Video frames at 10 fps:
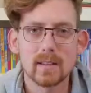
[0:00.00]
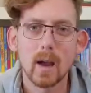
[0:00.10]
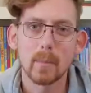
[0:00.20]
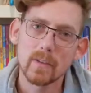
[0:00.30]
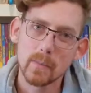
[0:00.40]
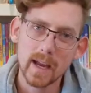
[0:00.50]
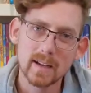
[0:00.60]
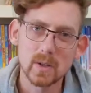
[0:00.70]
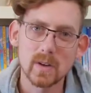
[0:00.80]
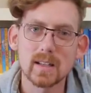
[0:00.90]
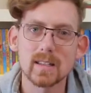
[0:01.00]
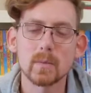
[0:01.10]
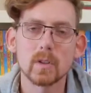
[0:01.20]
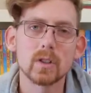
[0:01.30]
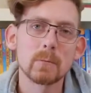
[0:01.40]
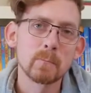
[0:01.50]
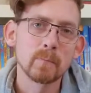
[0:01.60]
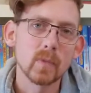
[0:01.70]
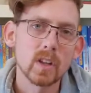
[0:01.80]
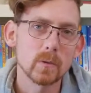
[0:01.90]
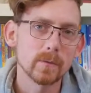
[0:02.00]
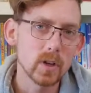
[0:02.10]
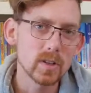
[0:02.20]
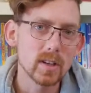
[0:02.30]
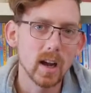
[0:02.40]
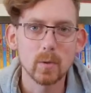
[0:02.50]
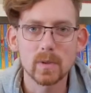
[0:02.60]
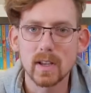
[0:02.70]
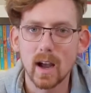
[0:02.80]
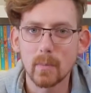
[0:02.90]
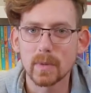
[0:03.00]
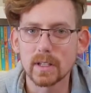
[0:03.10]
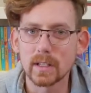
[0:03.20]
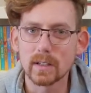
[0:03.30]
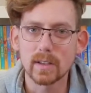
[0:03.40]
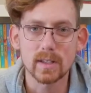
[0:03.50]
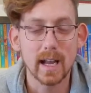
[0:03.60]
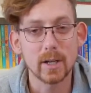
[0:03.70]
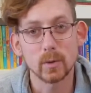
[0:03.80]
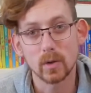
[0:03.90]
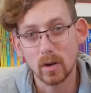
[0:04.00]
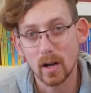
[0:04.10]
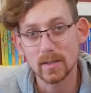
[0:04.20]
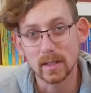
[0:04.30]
Bit of a backstory to this image. So first, I was up near Saskatchewan Crossing.